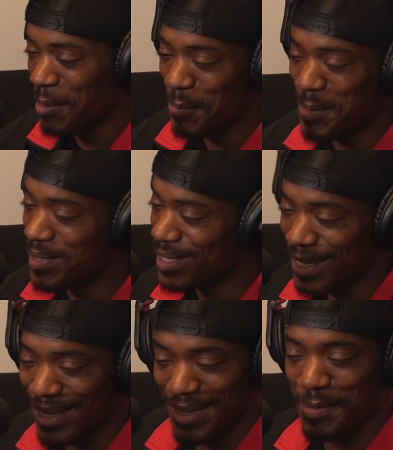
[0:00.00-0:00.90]
We been
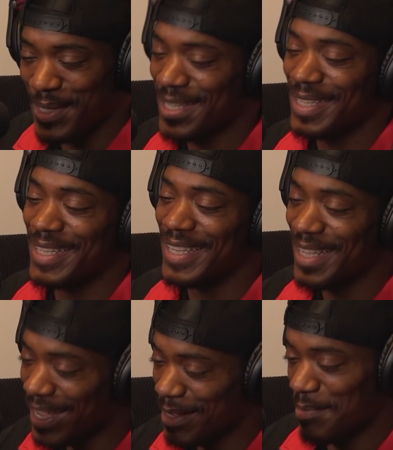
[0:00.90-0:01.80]
here, we can
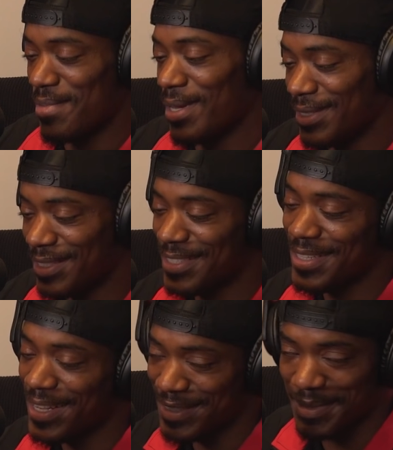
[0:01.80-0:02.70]
get it, brothers.
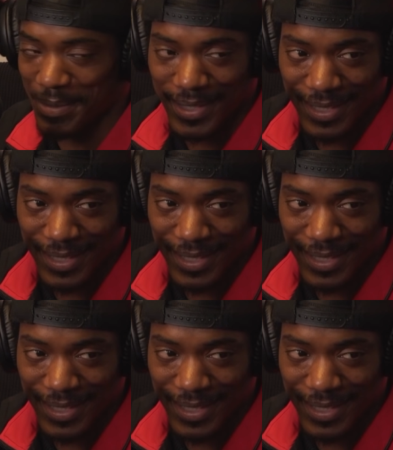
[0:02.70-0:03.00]
Trust me.